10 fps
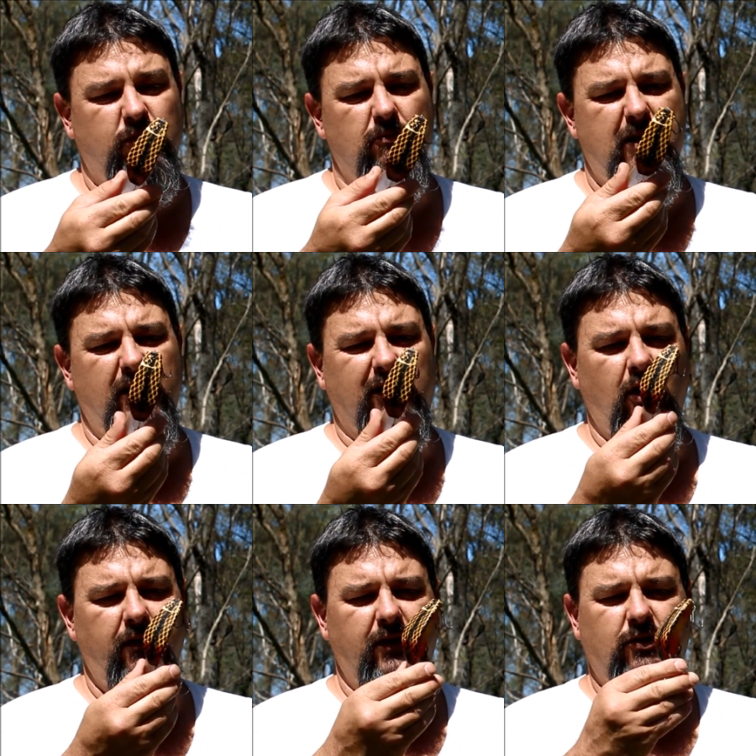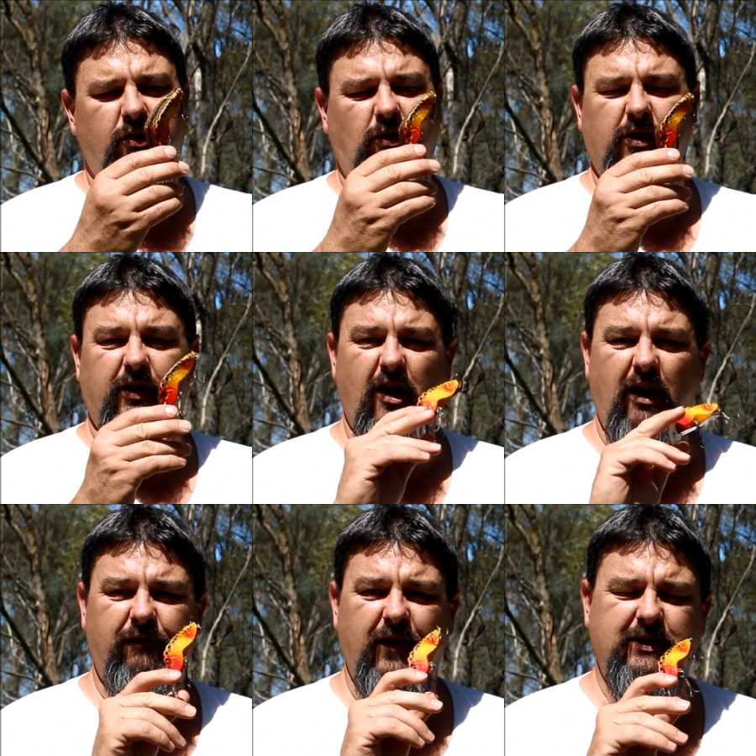To a Murray cod, it could look like a
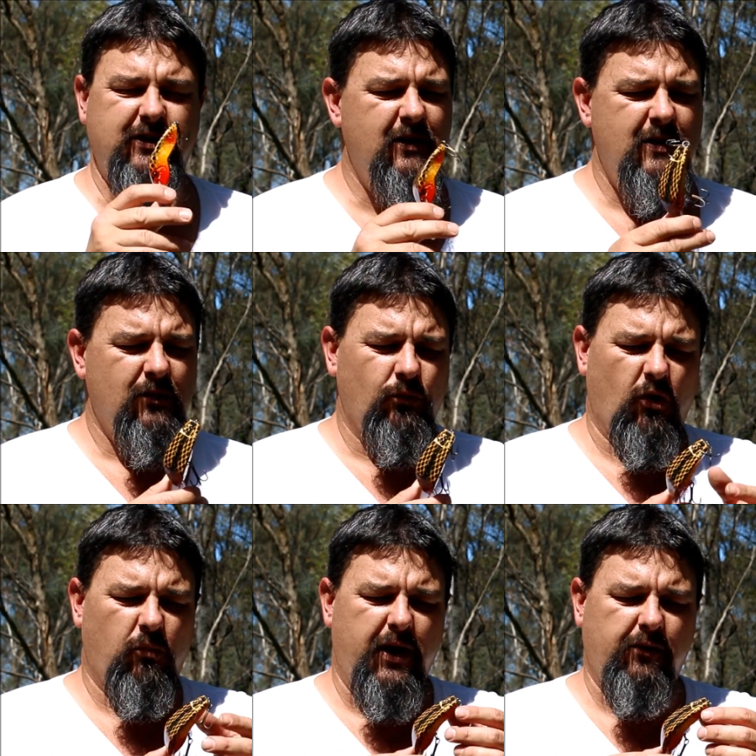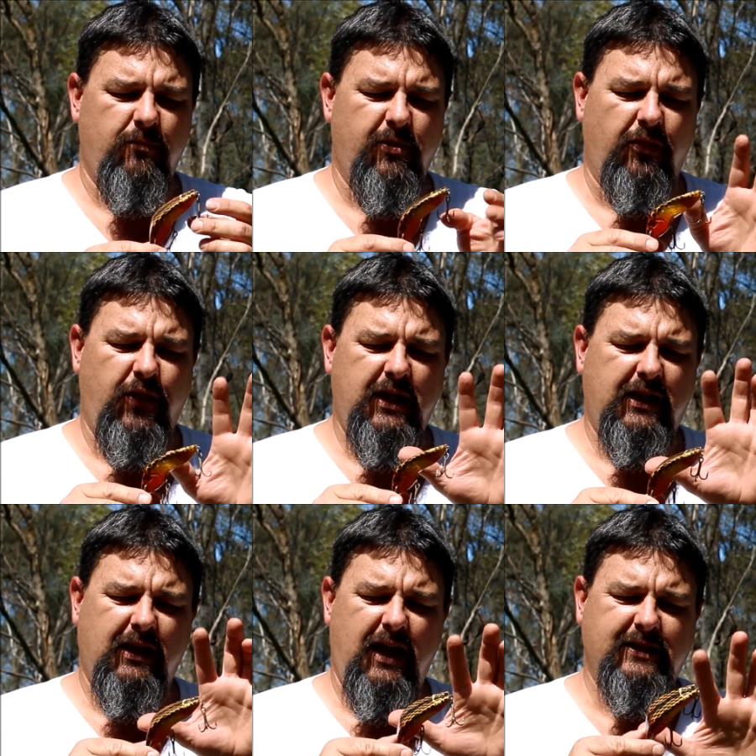goldfish or whatever, but I
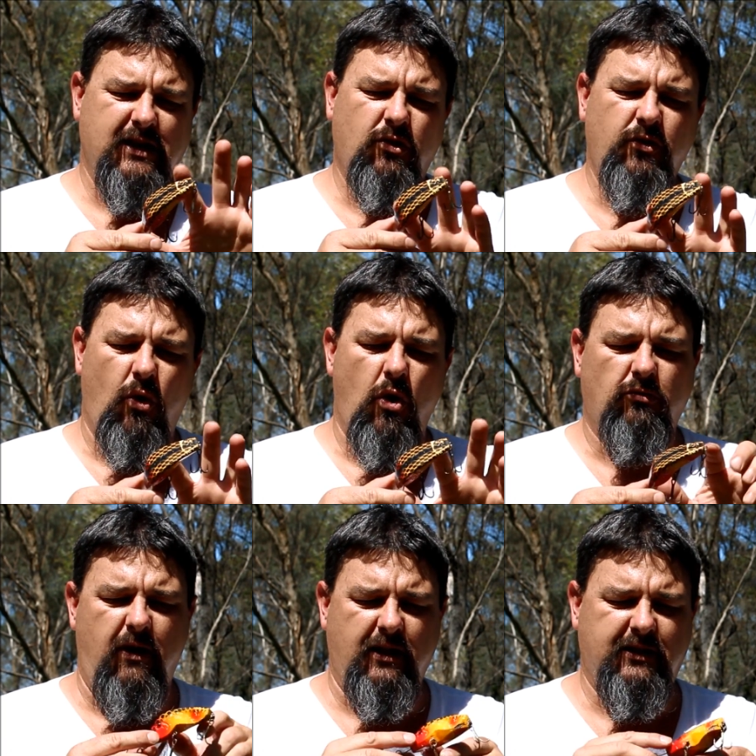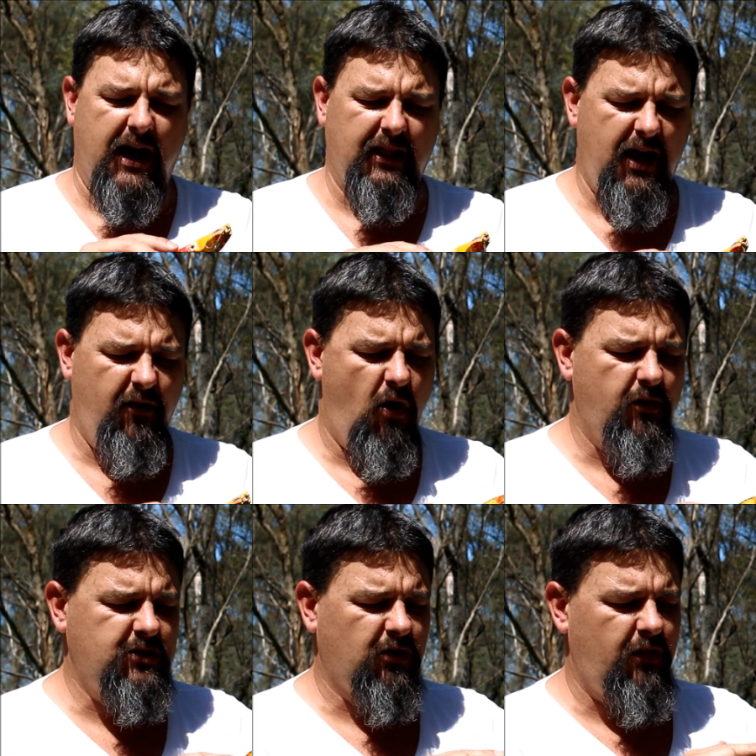think it's a good all-round colour. An
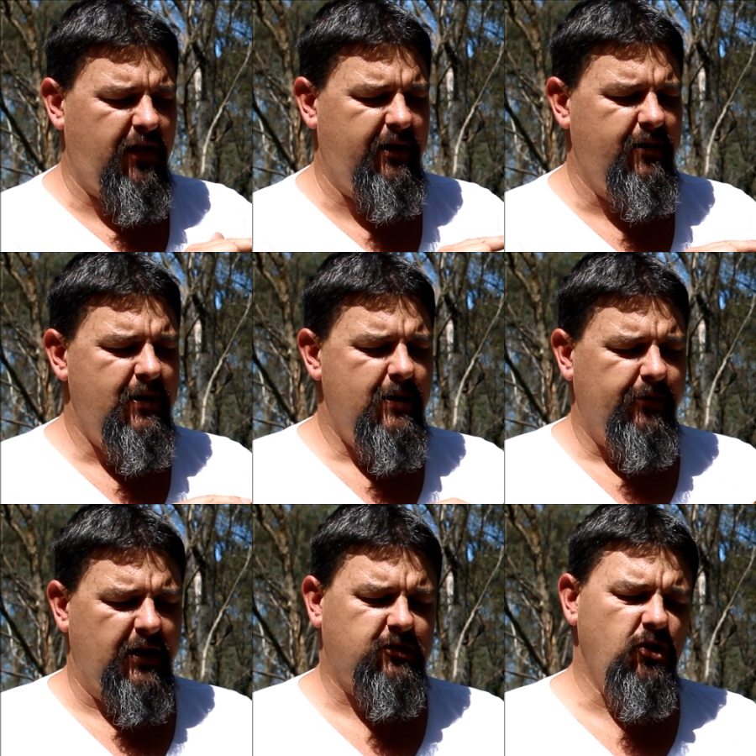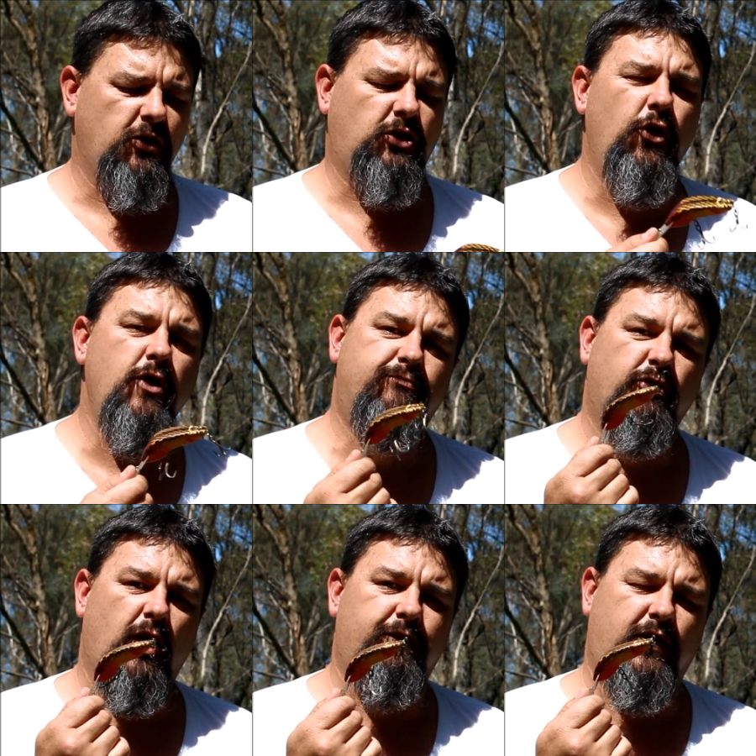orange like that, it's not too
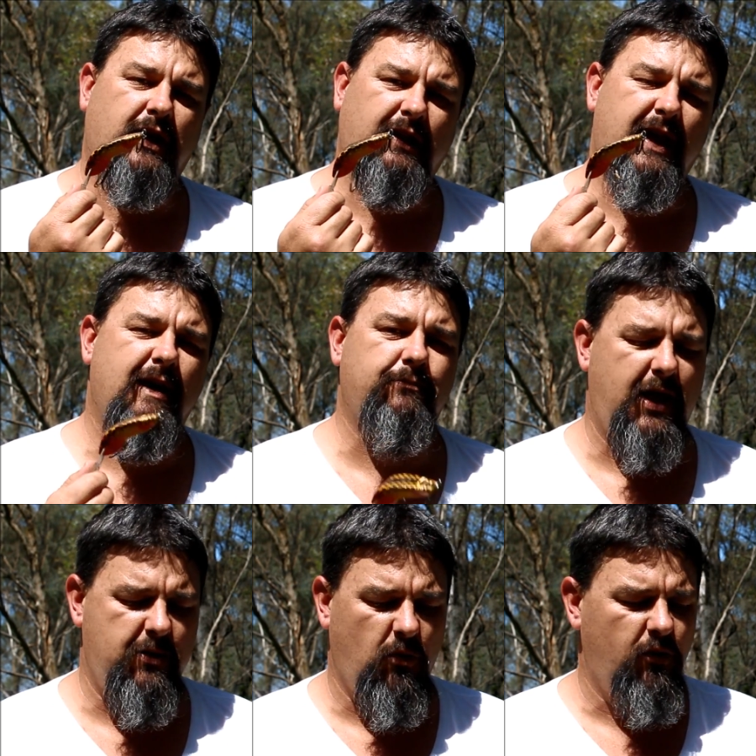bright for the clear upland